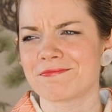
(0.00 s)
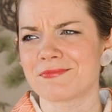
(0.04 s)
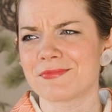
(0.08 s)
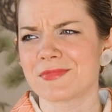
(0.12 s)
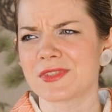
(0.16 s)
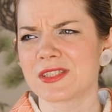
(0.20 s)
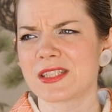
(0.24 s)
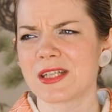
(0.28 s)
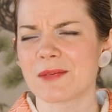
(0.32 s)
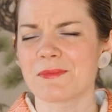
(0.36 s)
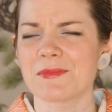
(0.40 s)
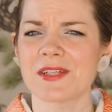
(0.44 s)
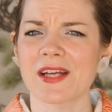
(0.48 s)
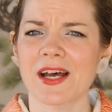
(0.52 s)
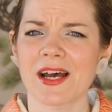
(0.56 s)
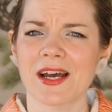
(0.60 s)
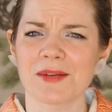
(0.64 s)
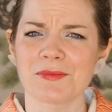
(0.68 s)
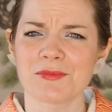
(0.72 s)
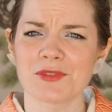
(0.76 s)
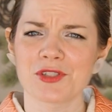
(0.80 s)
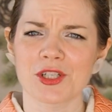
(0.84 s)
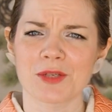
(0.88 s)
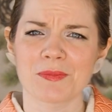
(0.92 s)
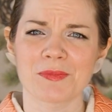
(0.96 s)

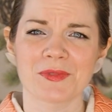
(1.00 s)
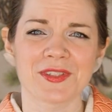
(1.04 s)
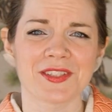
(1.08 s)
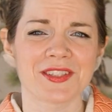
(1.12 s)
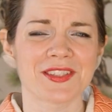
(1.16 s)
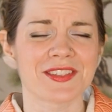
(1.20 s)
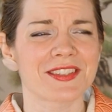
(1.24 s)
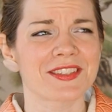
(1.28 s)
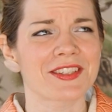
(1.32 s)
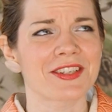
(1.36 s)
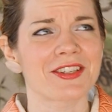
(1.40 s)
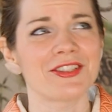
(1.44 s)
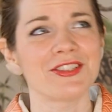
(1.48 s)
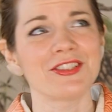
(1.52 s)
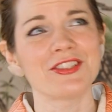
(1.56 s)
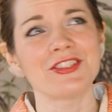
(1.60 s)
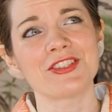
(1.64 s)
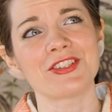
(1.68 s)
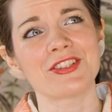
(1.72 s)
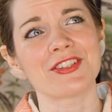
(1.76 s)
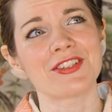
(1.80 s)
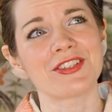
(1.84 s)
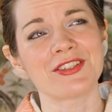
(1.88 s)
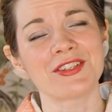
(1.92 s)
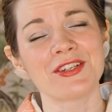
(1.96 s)
sometimes Japanese
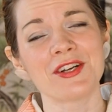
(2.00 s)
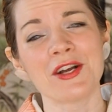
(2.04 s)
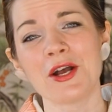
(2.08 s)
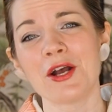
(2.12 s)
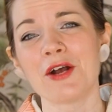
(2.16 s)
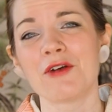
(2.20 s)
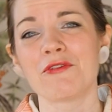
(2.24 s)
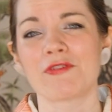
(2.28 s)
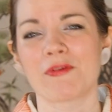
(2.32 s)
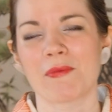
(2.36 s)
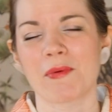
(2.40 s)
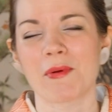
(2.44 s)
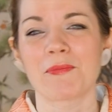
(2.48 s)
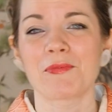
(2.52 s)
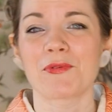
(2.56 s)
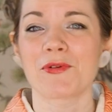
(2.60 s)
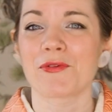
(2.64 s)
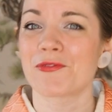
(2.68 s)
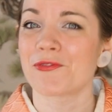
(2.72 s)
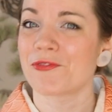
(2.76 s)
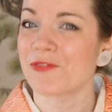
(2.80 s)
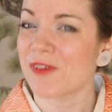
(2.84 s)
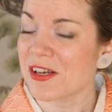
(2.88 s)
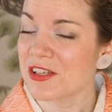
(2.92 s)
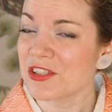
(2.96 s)
culture, from a
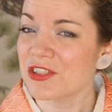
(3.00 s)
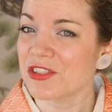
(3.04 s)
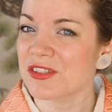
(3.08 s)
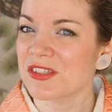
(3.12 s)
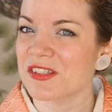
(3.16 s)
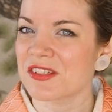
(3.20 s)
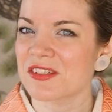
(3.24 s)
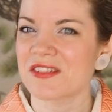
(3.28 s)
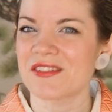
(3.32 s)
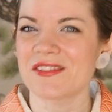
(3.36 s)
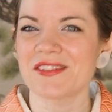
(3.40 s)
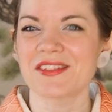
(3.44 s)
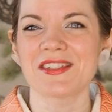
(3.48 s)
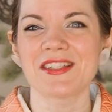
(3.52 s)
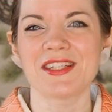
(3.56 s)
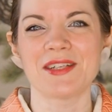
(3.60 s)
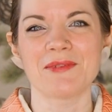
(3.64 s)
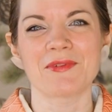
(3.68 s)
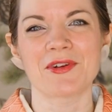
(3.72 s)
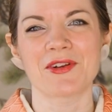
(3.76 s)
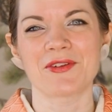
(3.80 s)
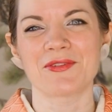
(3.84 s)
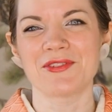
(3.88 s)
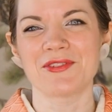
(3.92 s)
professional kimono